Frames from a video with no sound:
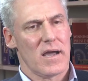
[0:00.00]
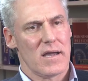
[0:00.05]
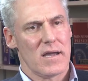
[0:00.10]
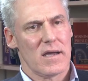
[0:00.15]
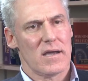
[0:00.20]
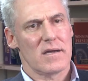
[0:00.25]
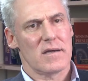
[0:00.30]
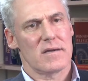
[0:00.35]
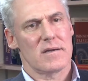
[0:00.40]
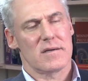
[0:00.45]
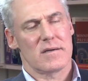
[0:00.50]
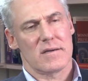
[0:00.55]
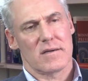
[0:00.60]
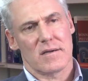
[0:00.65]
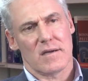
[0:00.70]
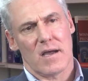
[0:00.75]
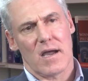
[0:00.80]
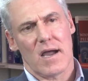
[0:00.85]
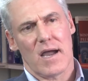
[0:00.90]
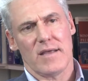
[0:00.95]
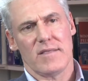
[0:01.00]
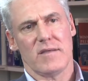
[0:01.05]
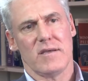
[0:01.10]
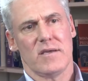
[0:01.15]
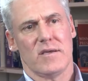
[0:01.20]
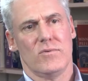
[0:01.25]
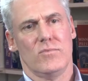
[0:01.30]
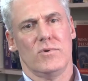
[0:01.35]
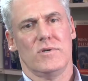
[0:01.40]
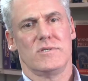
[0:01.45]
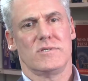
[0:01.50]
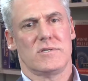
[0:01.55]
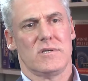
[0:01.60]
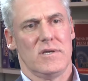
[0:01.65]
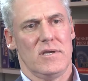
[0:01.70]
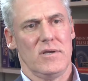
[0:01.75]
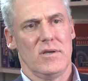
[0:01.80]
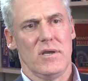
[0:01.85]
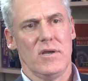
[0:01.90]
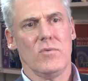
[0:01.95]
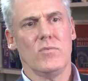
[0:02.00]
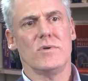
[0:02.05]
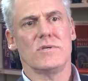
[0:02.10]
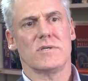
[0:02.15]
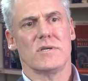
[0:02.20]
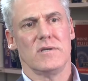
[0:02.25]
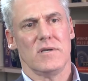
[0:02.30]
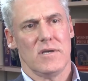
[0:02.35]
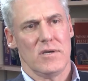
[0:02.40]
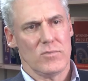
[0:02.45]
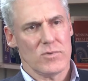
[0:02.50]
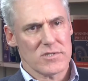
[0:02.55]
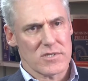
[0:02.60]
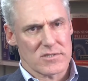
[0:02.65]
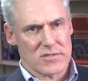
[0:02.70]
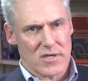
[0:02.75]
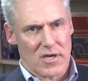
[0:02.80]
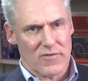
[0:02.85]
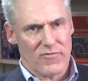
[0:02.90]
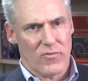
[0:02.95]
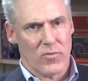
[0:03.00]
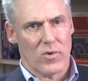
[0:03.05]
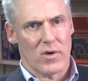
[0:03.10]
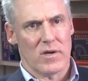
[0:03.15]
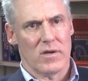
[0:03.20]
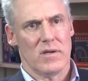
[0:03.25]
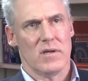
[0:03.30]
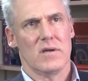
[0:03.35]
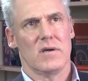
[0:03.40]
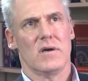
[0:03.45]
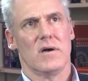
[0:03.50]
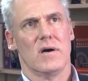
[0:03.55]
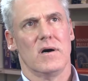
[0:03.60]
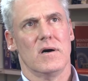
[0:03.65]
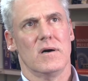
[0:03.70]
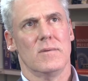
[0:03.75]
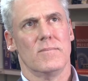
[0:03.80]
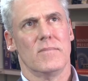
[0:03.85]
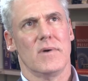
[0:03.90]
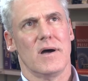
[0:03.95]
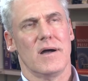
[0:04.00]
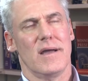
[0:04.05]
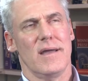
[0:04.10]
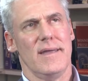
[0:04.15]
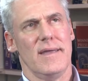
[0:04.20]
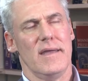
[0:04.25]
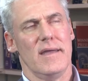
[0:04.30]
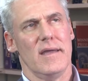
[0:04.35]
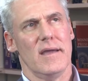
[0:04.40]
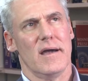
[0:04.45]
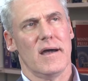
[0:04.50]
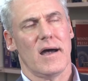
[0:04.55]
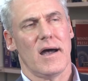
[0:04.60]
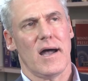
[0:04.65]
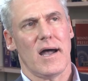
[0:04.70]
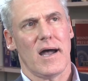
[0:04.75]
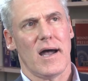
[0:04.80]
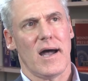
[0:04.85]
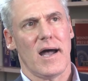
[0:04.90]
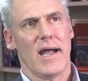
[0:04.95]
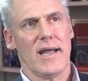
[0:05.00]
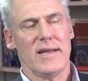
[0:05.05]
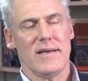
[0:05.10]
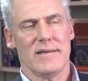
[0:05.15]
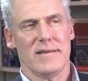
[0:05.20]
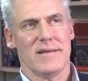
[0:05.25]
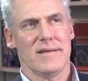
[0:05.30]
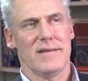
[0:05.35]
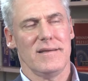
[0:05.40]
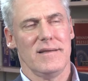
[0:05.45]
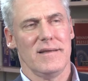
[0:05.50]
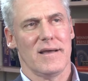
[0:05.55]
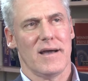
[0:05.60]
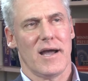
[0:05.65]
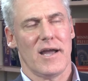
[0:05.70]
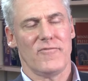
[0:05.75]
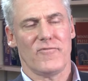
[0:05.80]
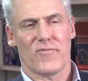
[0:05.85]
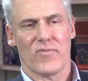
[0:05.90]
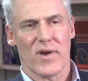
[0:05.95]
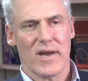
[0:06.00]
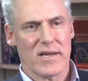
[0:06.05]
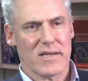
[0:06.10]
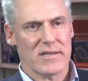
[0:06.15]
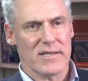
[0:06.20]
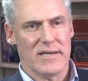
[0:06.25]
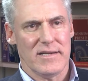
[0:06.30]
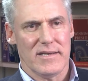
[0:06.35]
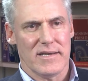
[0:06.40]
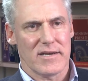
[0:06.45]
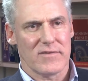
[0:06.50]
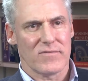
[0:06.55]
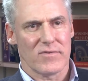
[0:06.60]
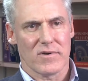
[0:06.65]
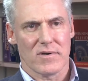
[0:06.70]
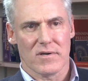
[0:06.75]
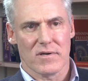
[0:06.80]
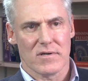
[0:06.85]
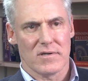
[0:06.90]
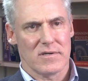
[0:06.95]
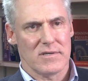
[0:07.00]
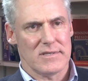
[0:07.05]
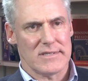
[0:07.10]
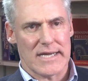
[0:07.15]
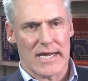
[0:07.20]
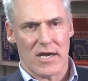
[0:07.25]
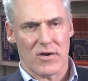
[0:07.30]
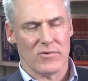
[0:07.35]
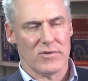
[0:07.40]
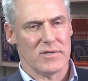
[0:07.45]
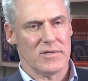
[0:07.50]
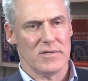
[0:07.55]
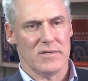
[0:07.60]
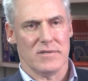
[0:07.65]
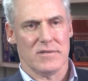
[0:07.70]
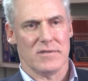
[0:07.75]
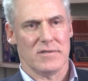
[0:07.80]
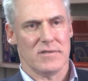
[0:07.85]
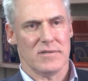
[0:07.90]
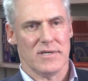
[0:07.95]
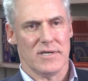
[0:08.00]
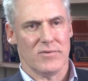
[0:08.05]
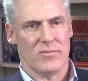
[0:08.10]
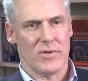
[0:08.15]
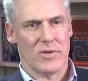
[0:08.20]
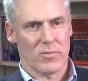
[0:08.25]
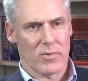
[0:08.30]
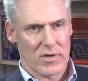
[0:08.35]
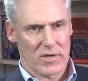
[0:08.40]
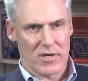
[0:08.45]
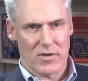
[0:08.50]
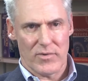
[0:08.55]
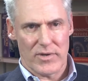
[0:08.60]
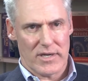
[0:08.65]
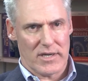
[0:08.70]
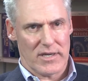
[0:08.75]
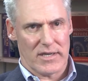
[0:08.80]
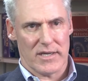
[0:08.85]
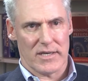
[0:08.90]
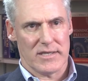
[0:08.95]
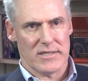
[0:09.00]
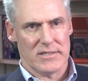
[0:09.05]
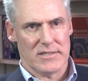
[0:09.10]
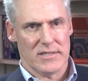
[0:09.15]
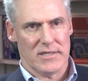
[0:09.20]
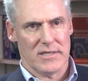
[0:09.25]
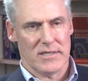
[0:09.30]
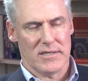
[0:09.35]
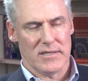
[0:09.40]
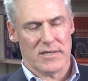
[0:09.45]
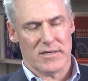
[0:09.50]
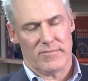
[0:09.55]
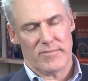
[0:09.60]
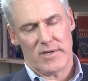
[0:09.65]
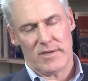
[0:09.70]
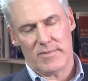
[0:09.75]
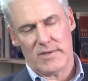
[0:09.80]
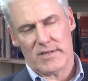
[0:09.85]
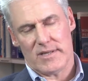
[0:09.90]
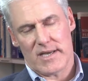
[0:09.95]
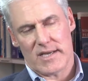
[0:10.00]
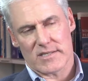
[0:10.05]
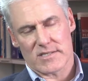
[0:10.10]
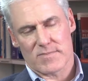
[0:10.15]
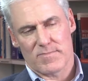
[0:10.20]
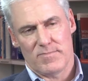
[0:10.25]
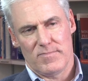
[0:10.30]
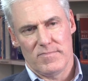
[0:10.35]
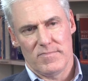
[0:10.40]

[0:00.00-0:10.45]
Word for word: in your service? I think it was. It was a tough one. I frankly never doubted that we were going to get it done, and maybe that's